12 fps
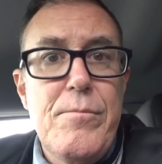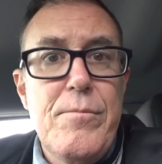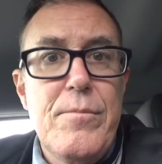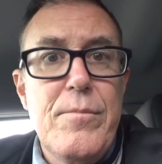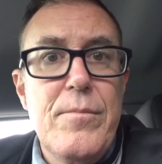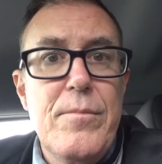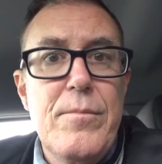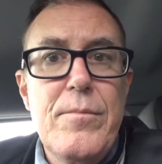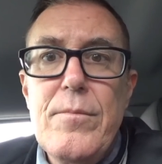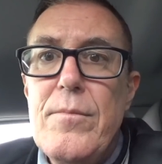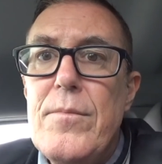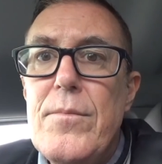
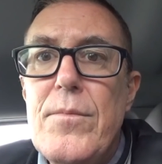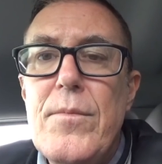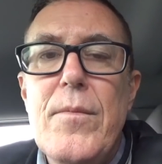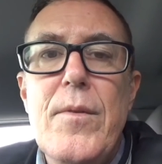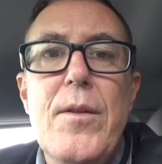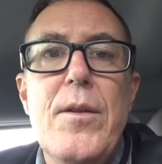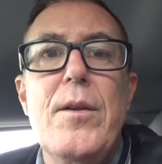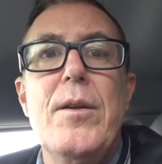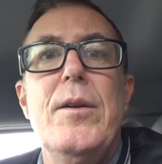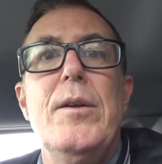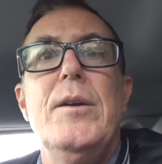[no speech]